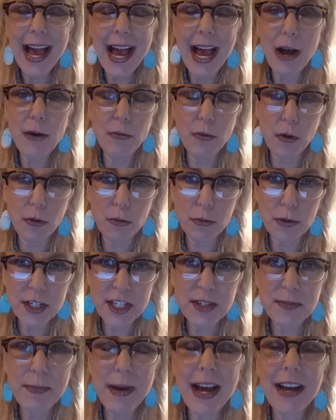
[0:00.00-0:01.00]
I will
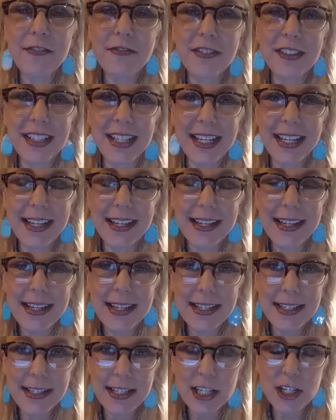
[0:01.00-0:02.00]
respectfully
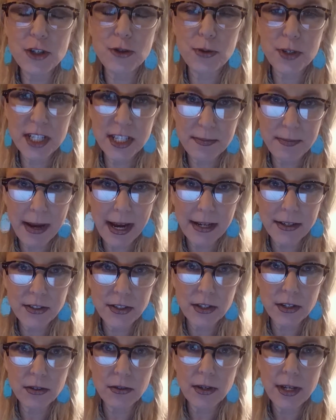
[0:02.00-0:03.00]
disrespect
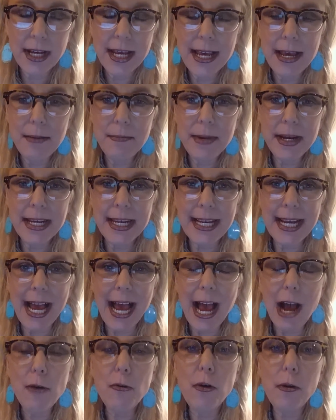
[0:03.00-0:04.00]
you, meaning
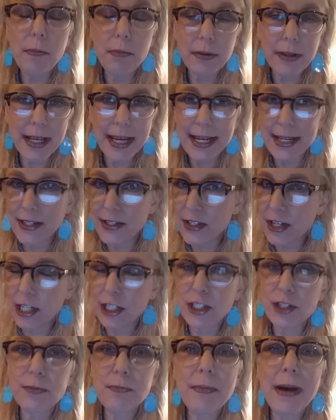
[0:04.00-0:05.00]
I will play
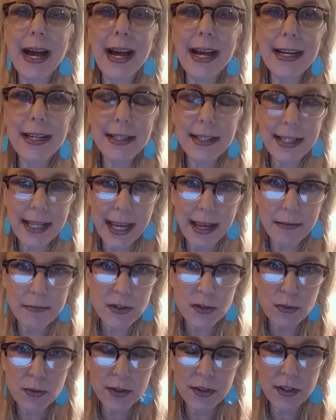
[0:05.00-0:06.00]
such mind
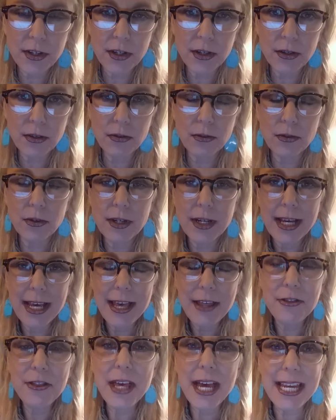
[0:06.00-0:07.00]
games with you
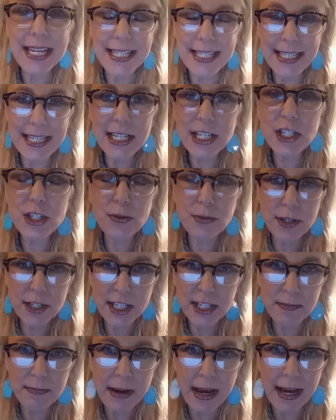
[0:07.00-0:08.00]
that
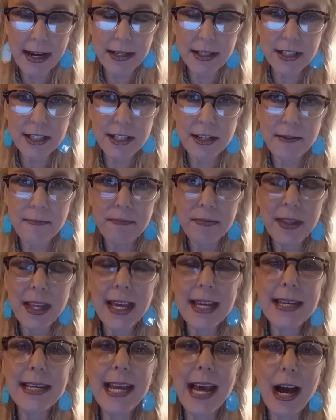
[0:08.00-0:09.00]
disrespect
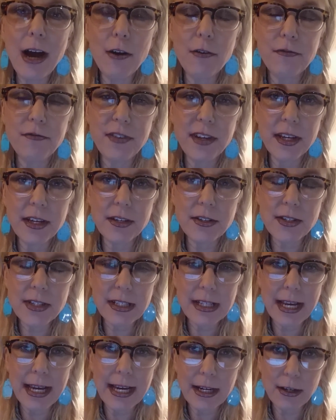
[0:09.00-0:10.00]
now
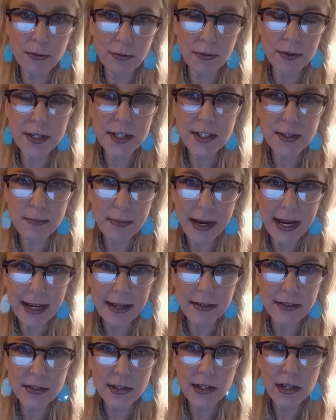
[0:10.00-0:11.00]
feels like
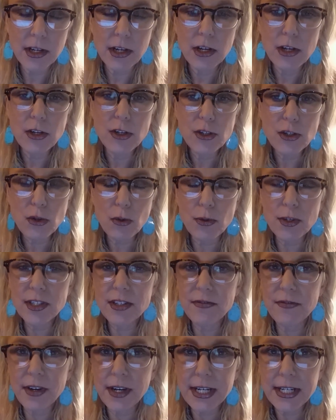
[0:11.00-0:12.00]
respect. So
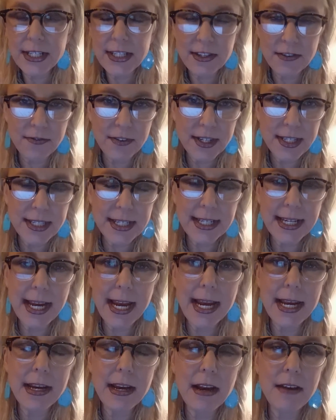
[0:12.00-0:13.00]
it's a very
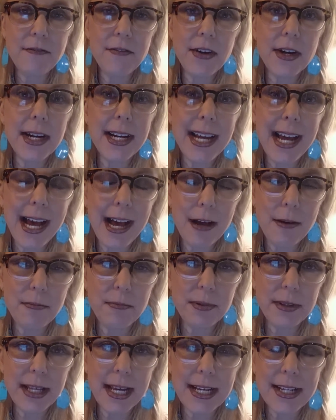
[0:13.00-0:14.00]
sophisticated and very
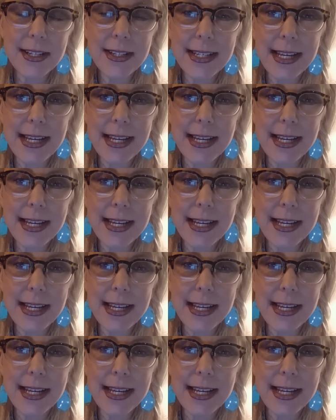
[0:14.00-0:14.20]
complex